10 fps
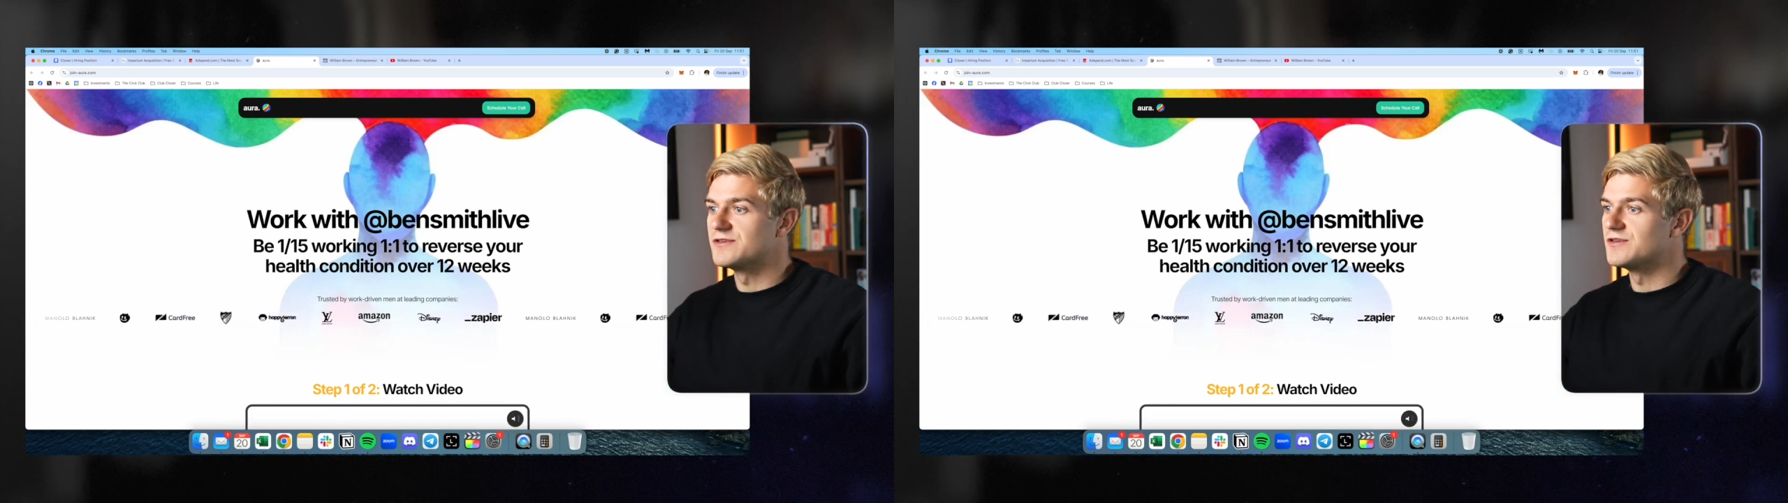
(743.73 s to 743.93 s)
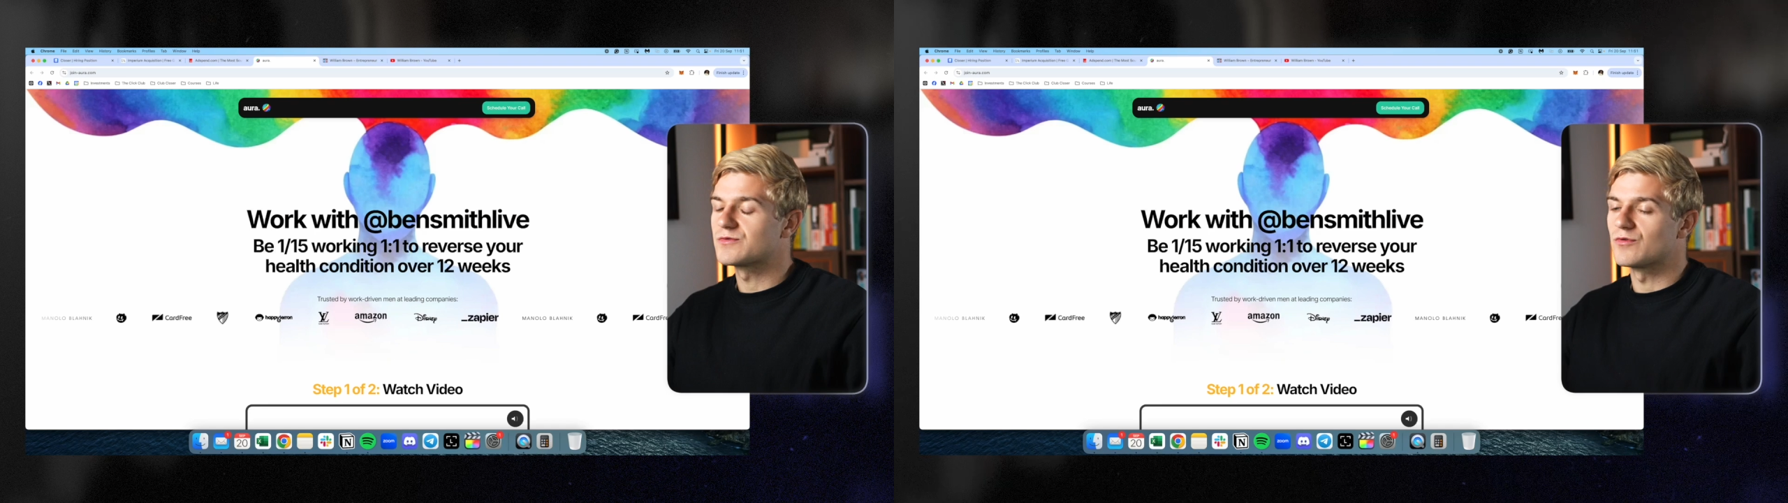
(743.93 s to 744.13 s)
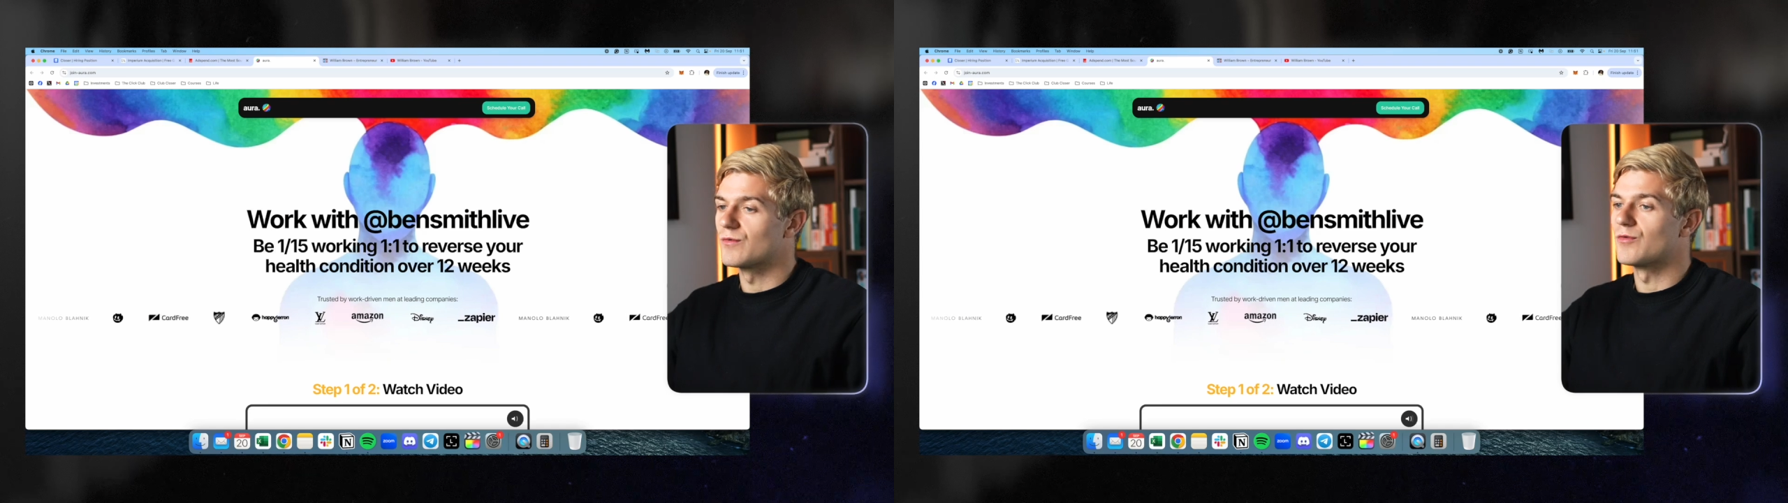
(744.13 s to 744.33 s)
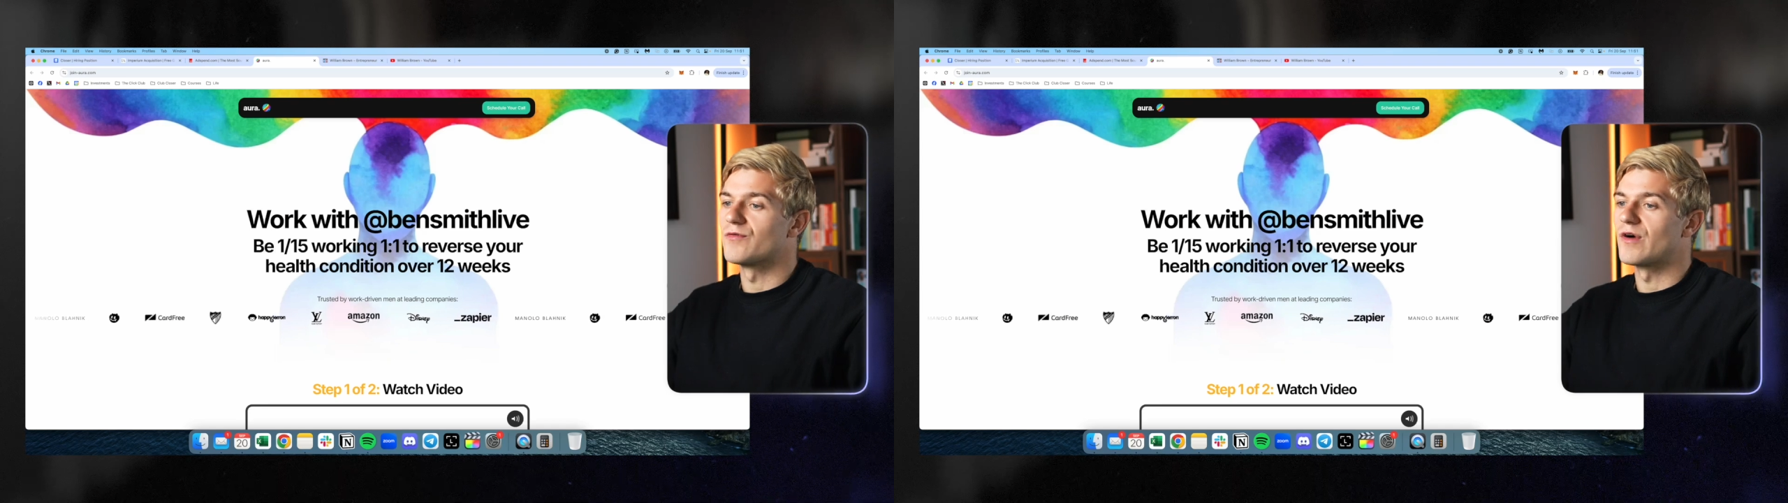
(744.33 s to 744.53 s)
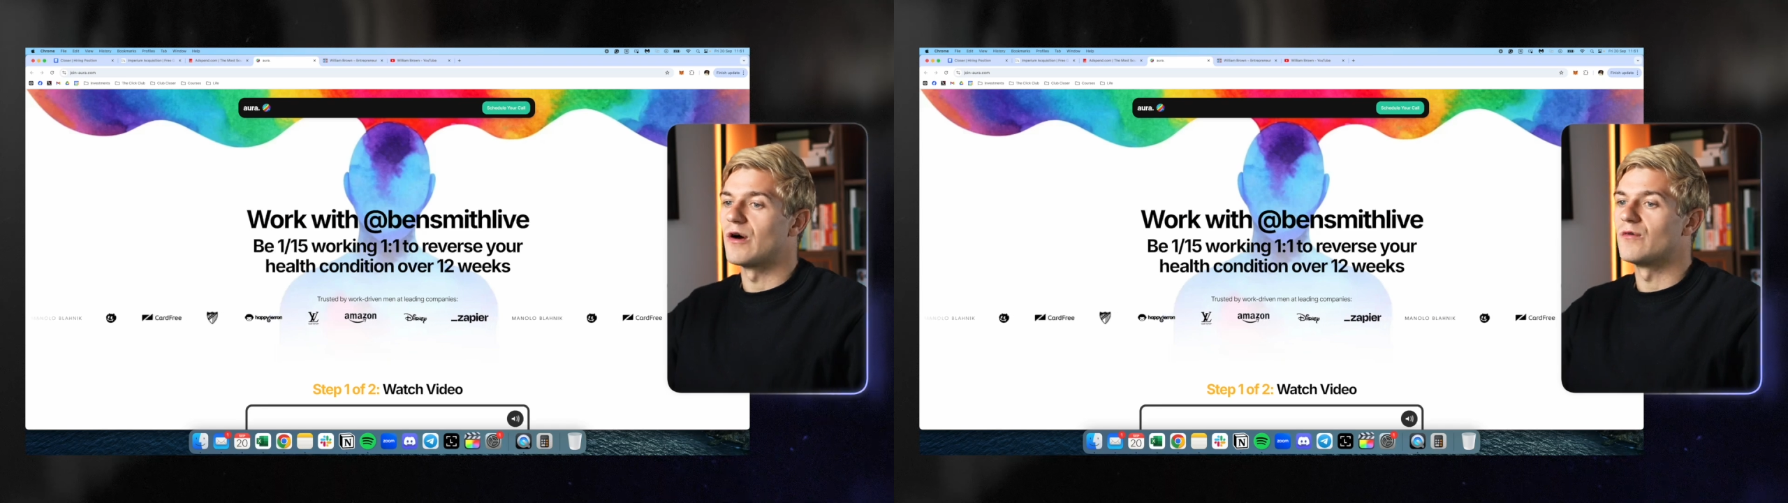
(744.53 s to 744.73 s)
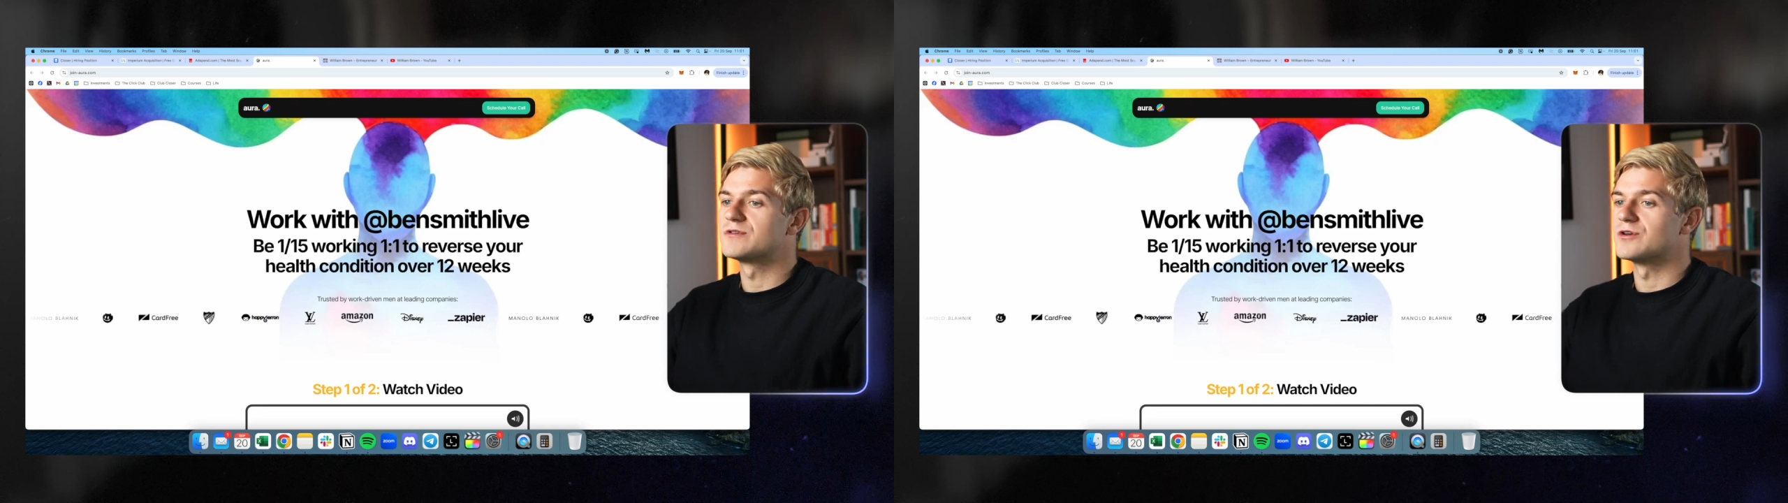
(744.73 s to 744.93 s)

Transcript: You just want to improve your health.